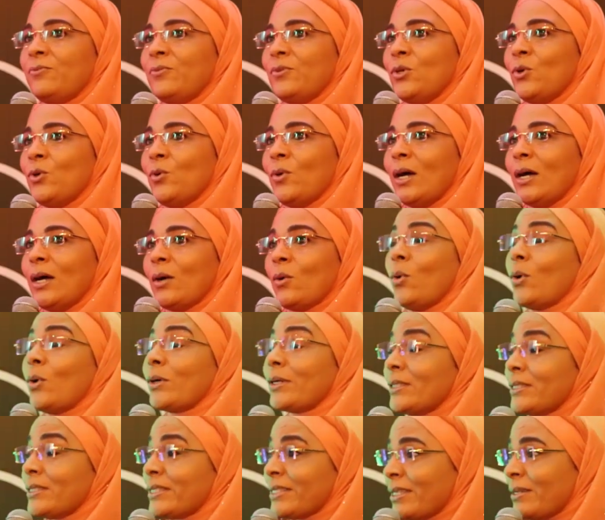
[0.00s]
you are
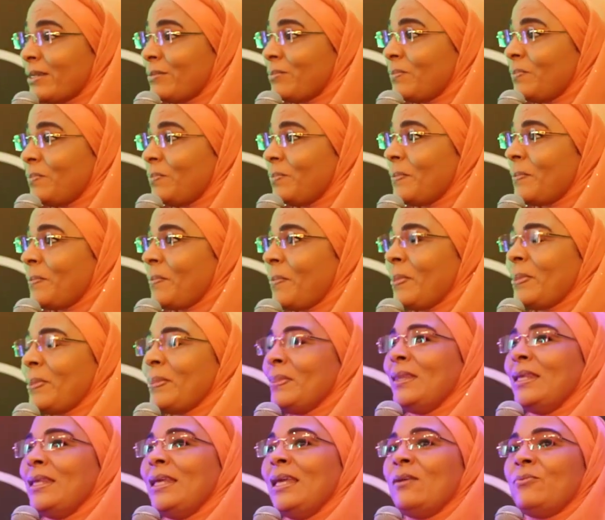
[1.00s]
quarrelsome,
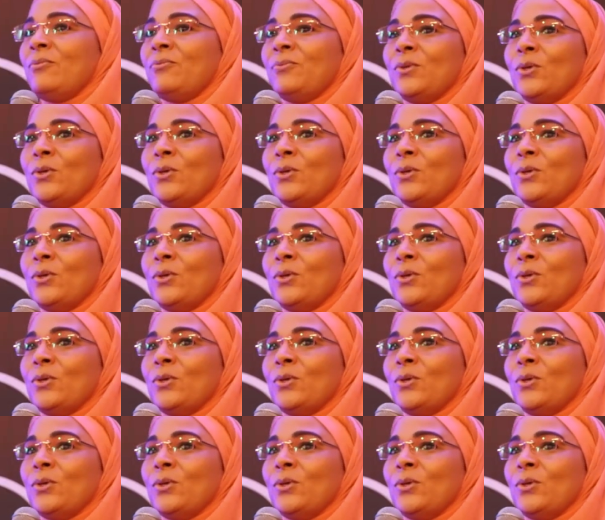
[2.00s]
if